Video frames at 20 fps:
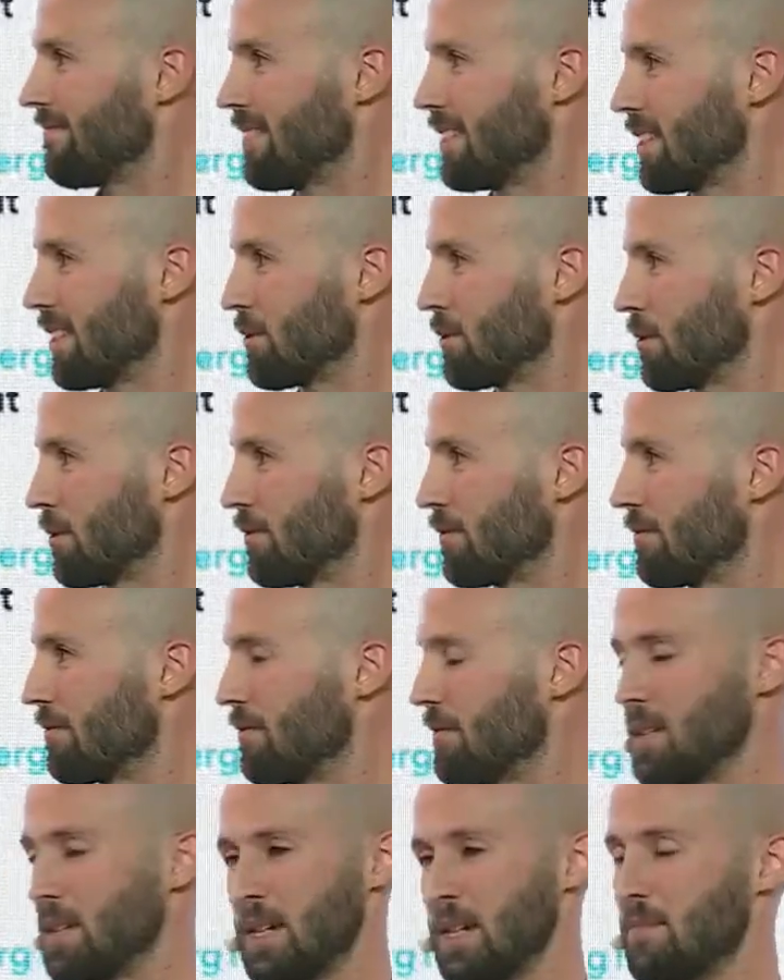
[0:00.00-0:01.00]
the sort of
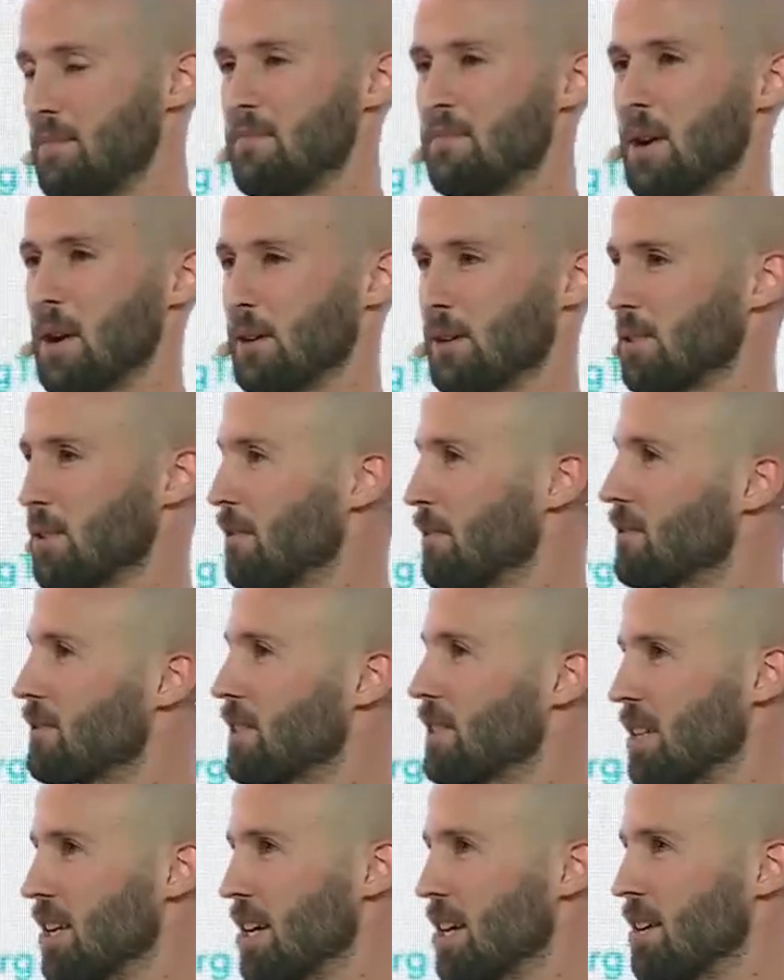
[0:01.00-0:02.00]

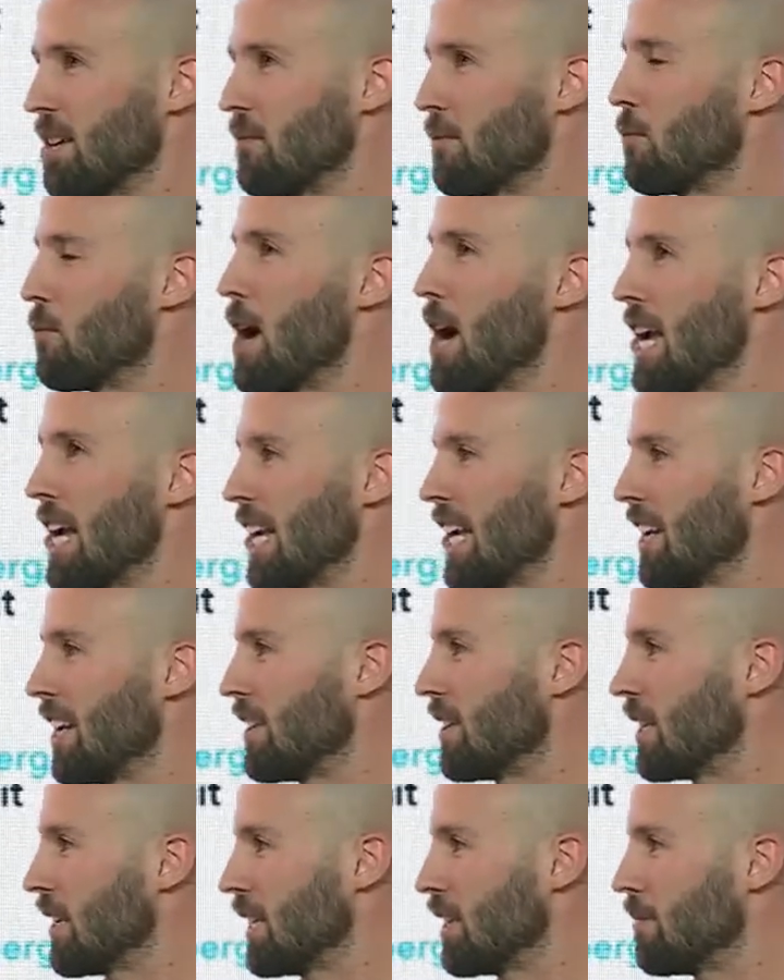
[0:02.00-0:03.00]
Microsoft weighing
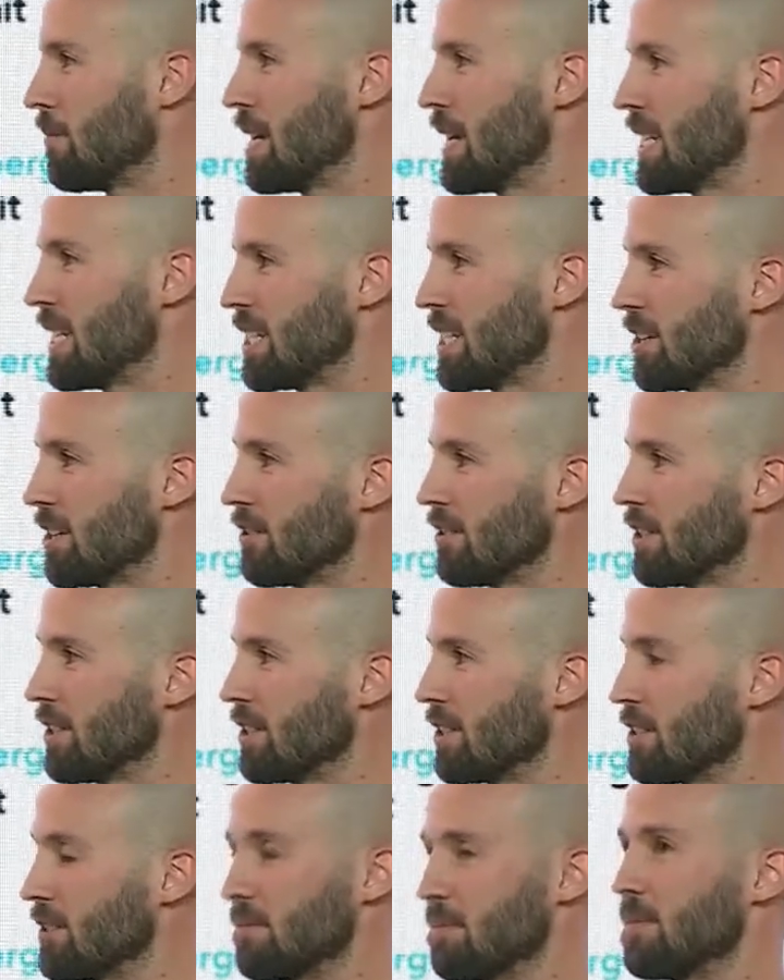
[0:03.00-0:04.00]
in the media
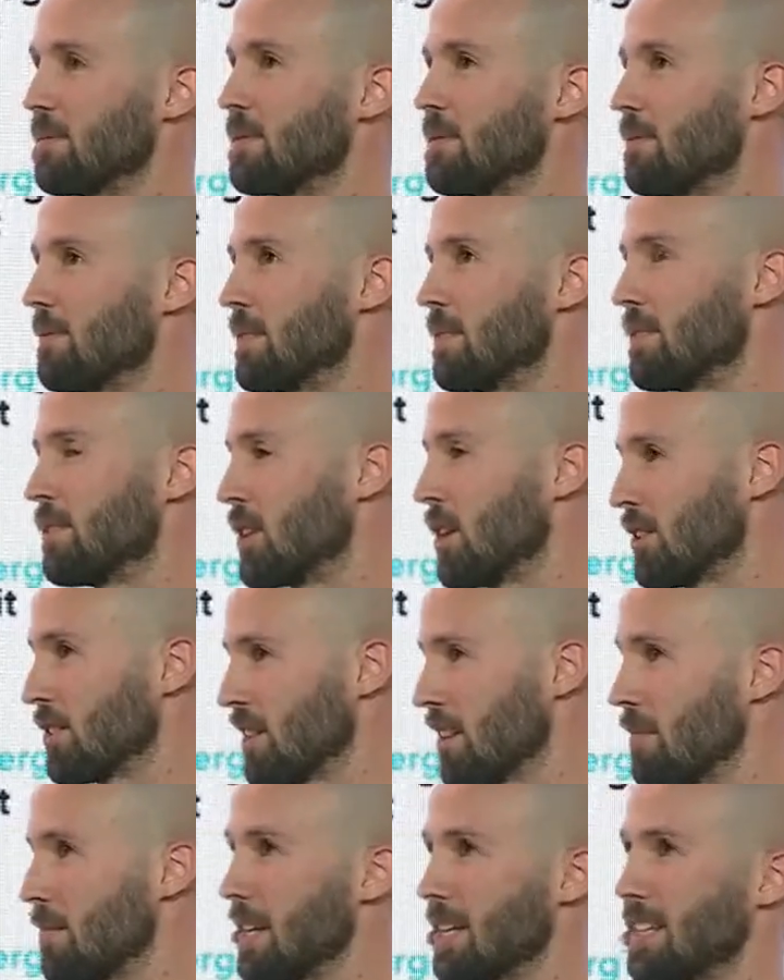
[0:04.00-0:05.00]
and
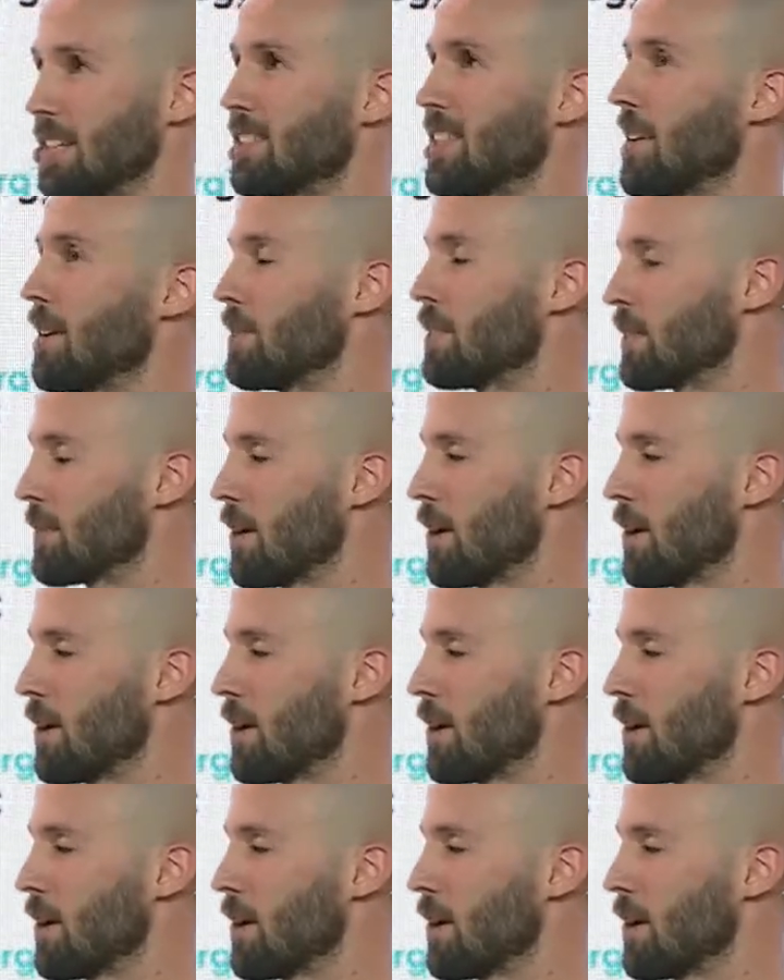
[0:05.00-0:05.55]
Chancellor making statements